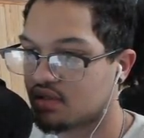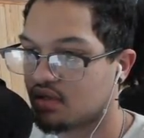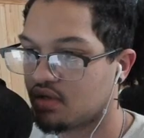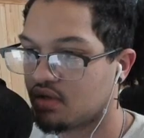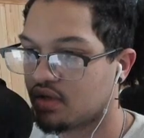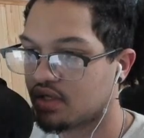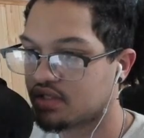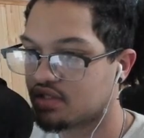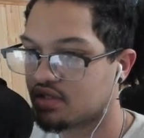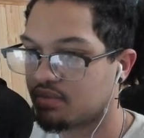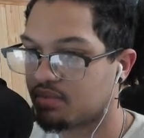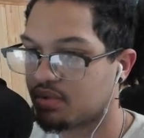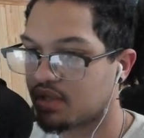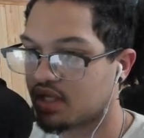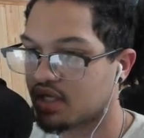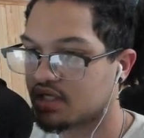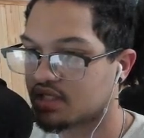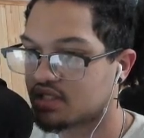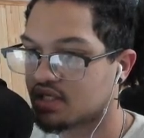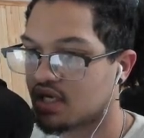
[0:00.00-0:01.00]
He likes
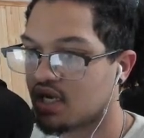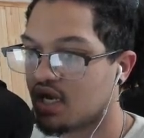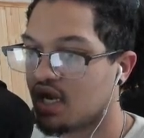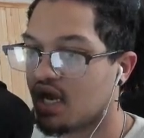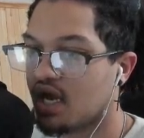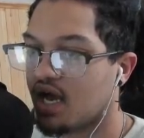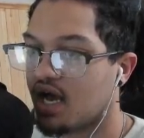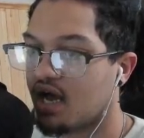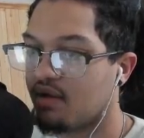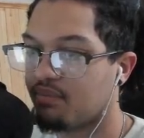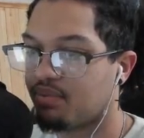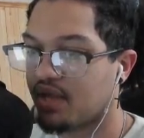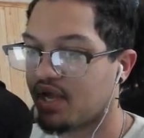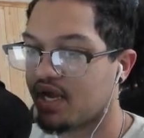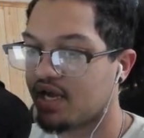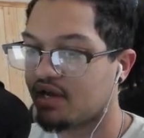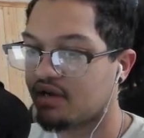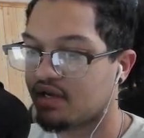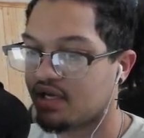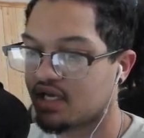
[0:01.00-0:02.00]
duplicates. I'm
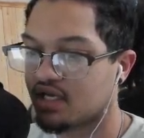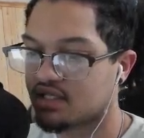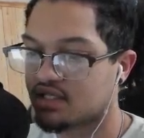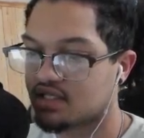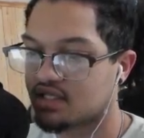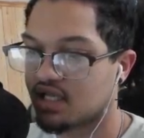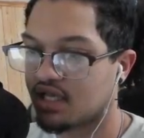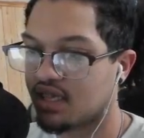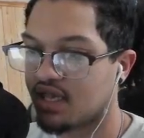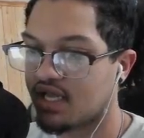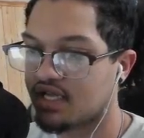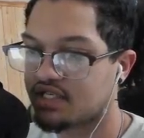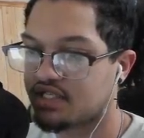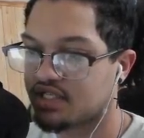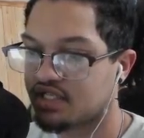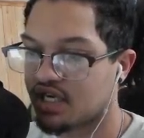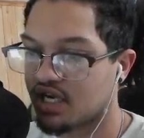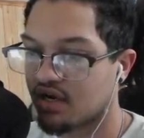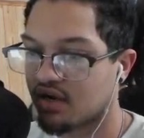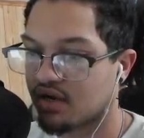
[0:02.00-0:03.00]
playing against the
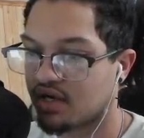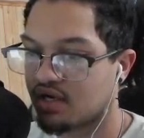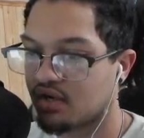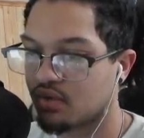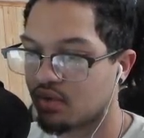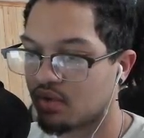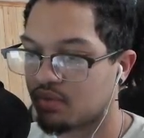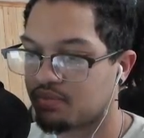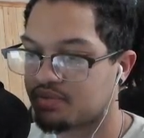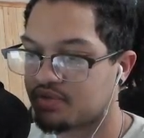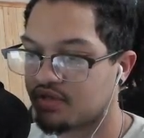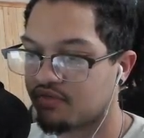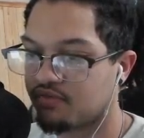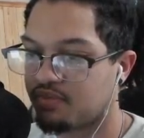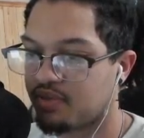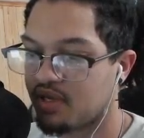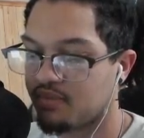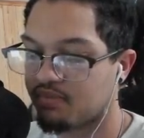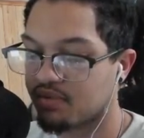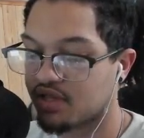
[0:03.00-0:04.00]
legendary groups of
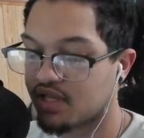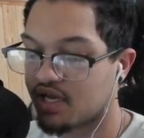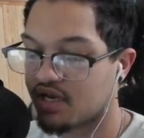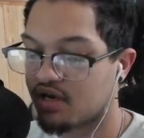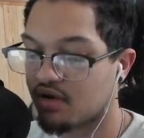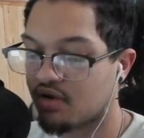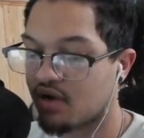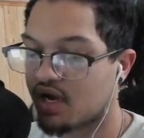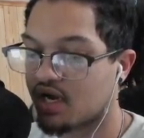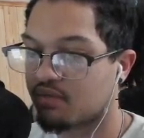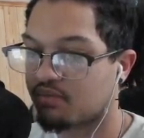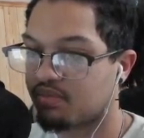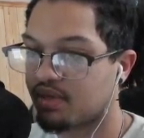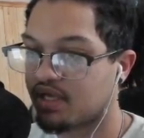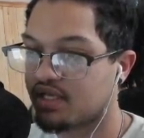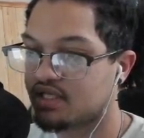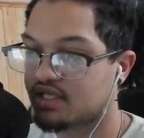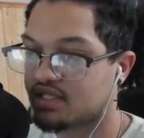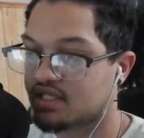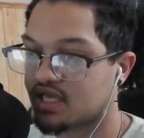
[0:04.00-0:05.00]
people that know how to
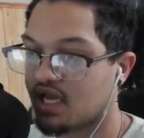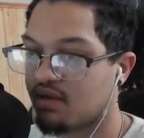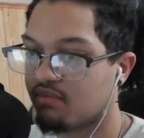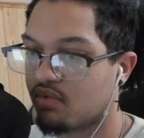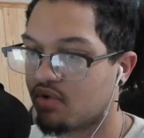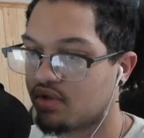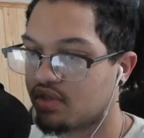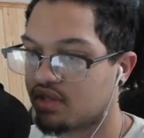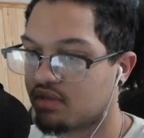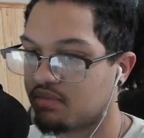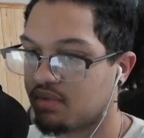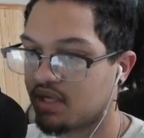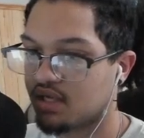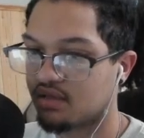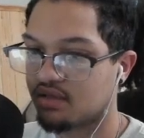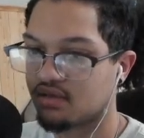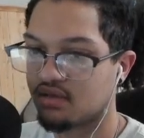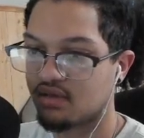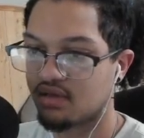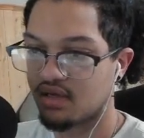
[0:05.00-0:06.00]
play this game more than me.
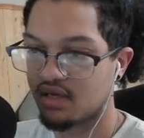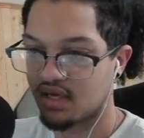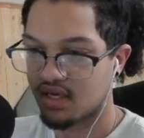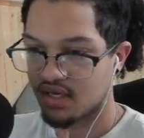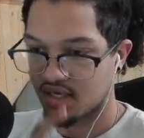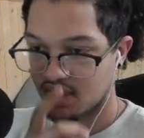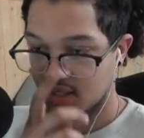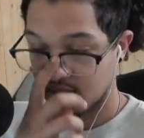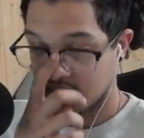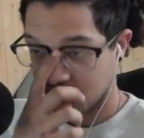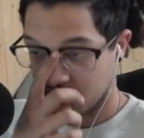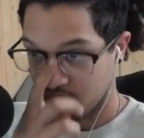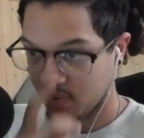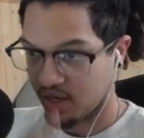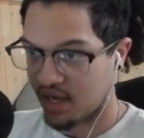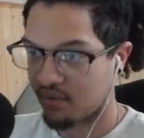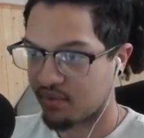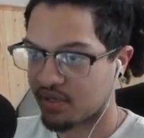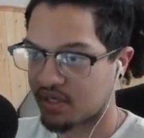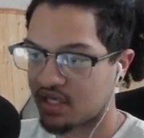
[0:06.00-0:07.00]
What
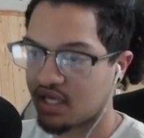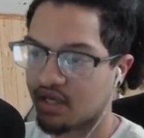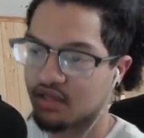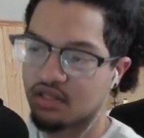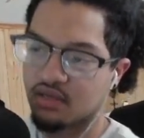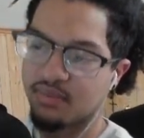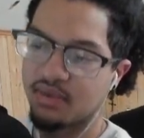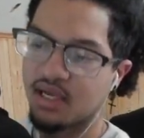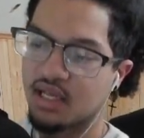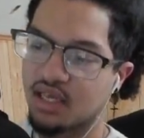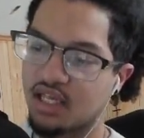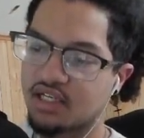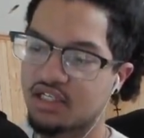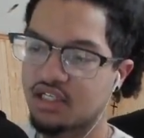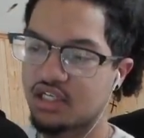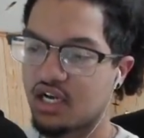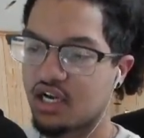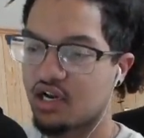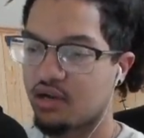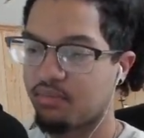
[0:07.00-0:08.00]
I would kill to be a
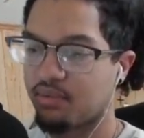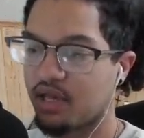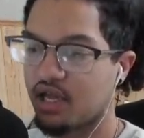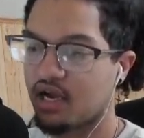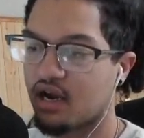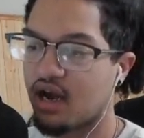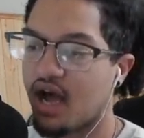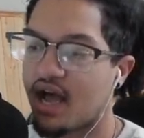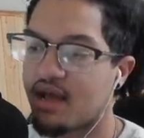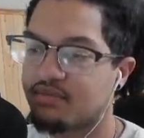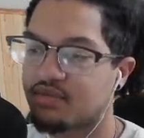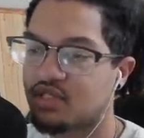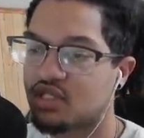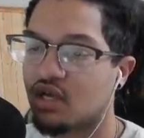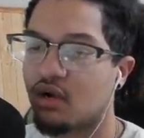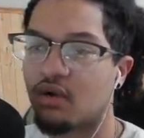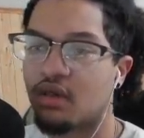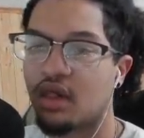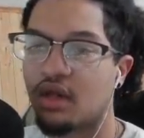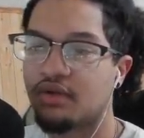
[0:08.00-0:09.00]
legendary player. I'm
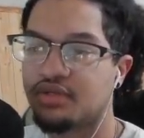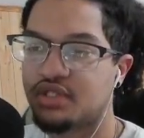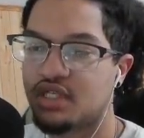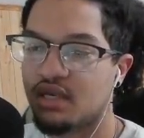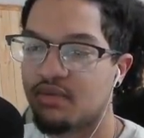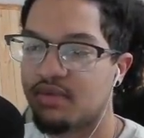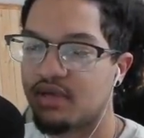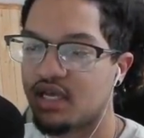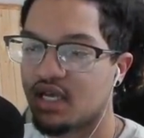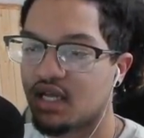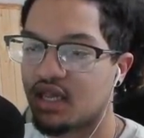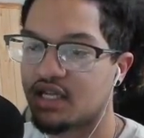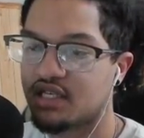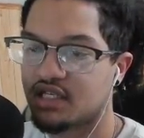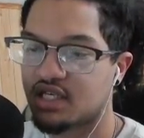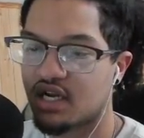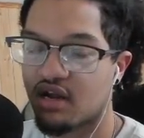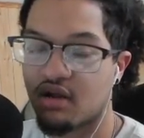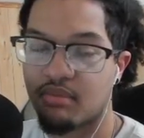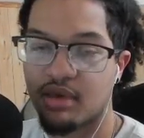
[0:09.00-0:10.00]
so close to being a
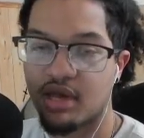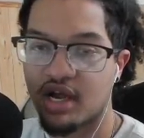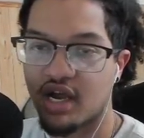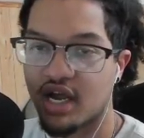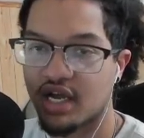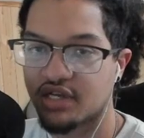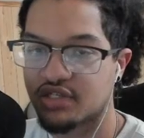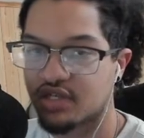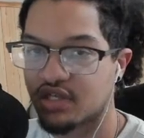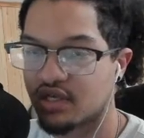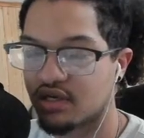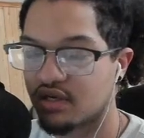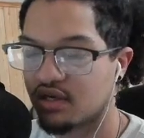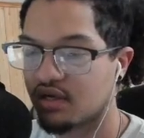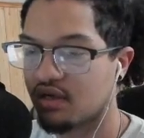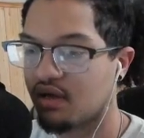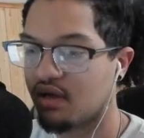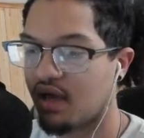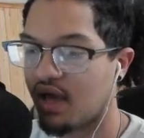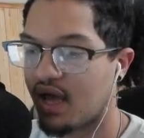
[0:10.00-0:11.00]
legendary player, actually.
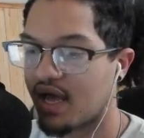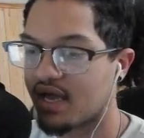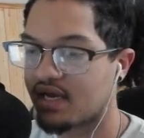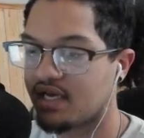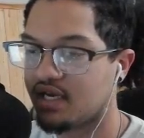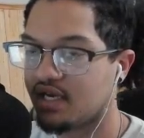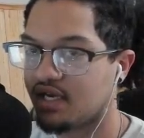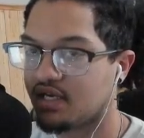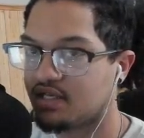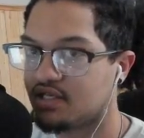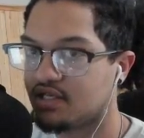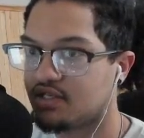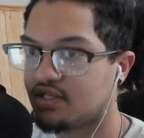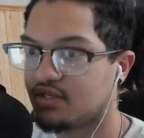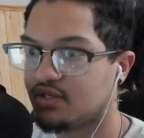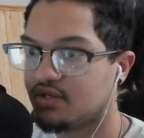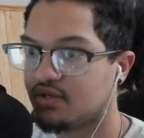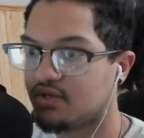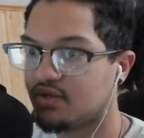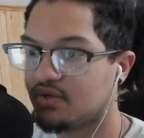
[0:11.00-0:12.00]
I need to
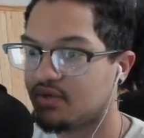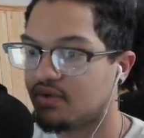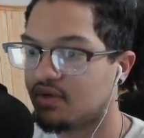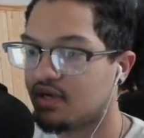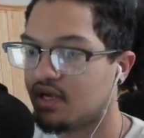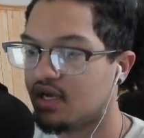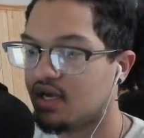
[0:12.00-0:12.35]
do...